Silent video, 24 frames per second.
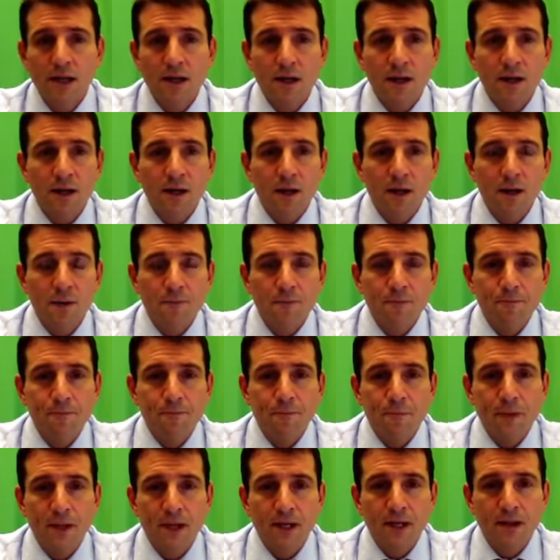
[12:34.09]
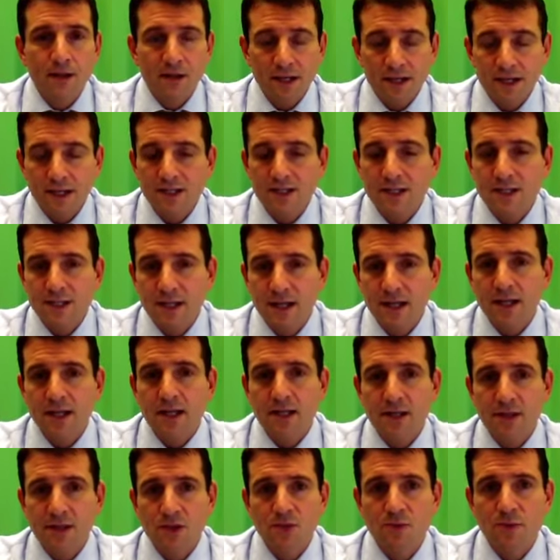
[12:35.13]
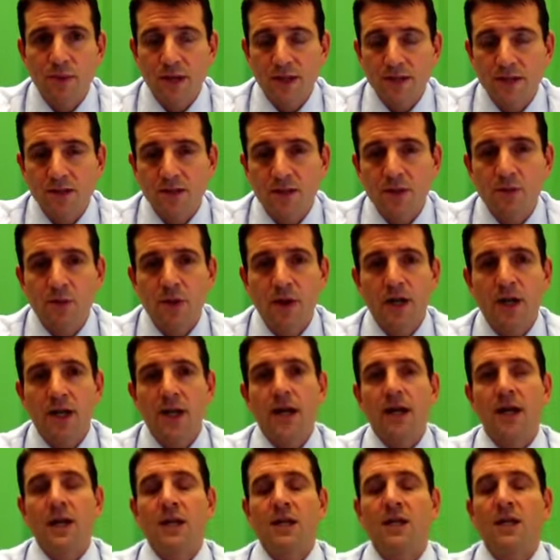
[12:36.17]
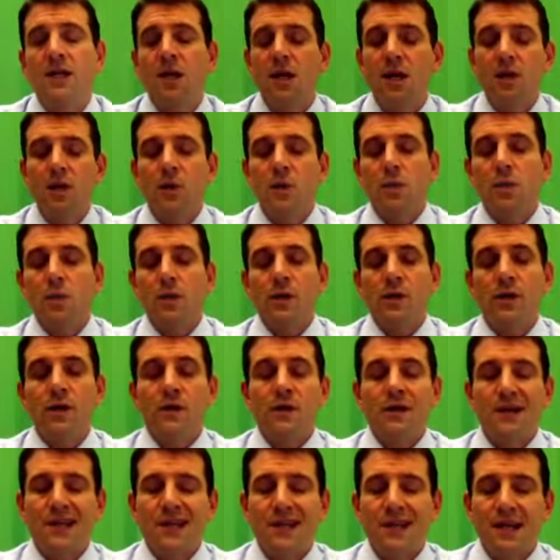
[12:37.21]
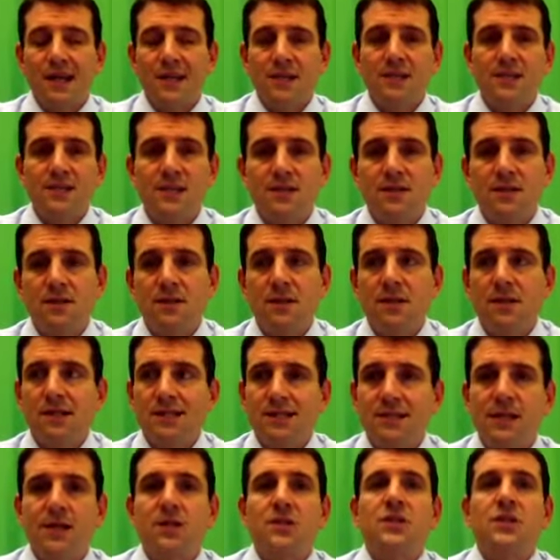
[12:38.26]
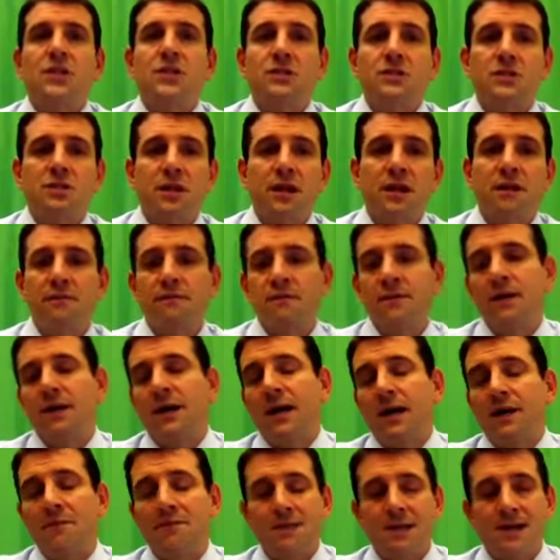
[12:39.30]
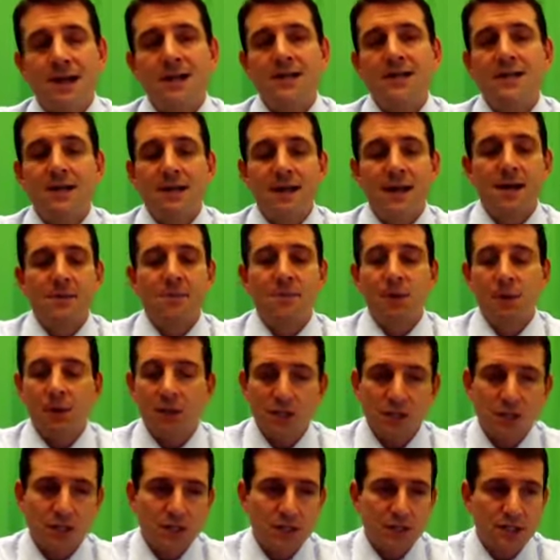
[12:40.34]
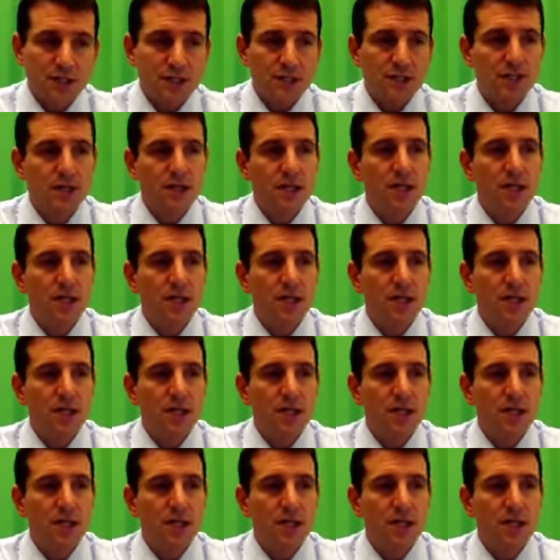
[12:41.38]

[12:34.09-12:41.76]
And Lincoln's ticket is basically running on: we are against the extension of slavery. I am not an abolitionist.